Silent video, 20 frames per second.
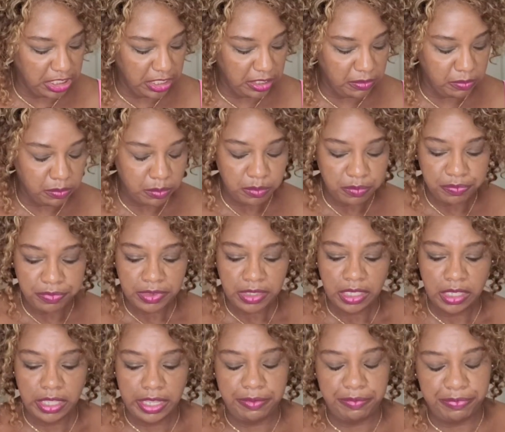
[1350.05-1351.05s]
They
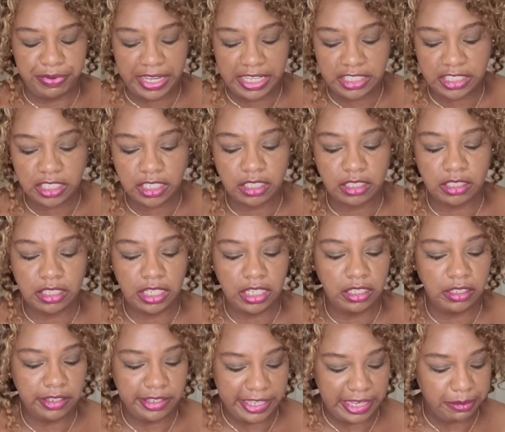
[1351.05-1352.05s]
basically labeled
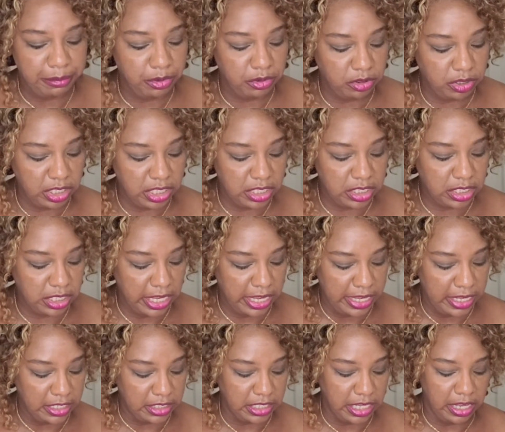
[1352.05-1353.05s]
this as an
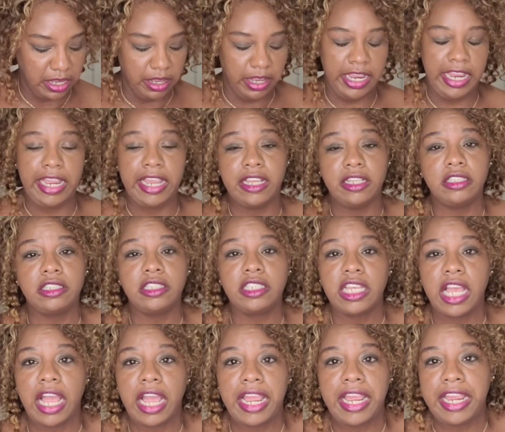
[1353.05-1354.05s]

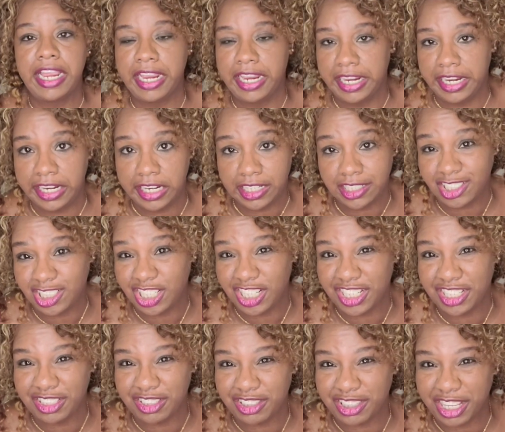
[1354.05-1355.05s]
anti-aging
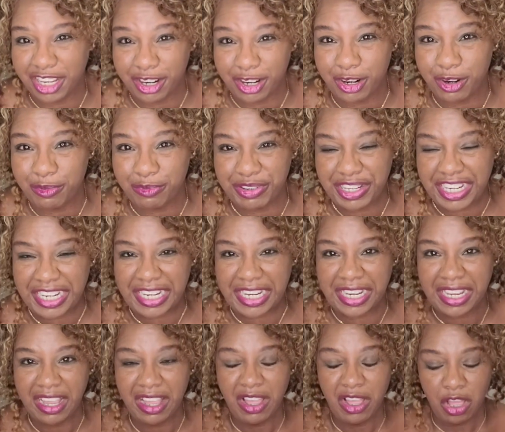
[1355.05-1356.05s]
therapy. All
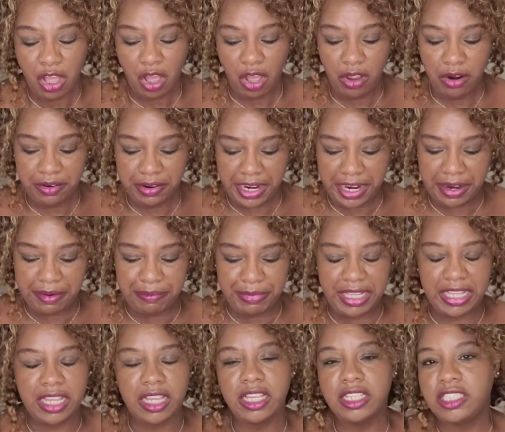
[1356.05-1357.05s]
right, because it
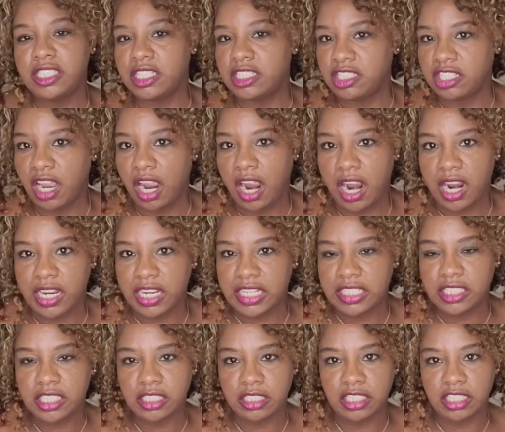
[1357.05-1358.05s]
targets
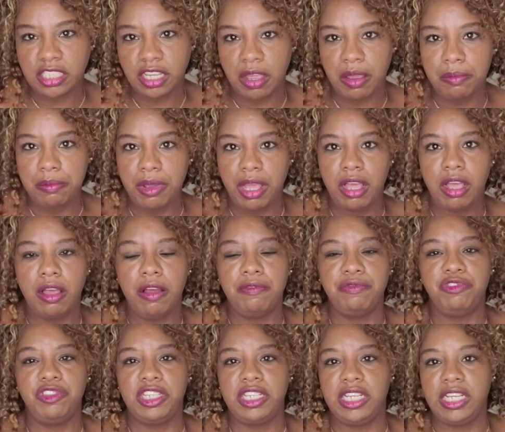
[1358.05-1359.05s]
some of the
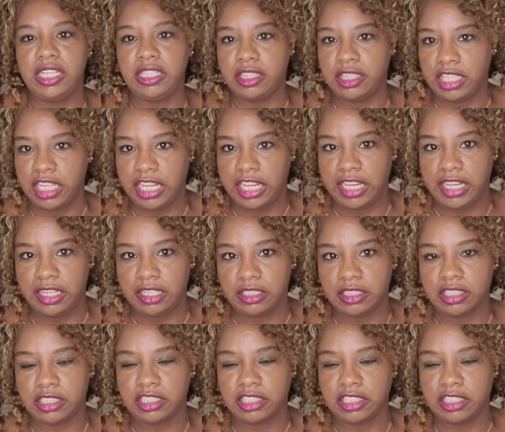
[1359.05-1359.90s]
things that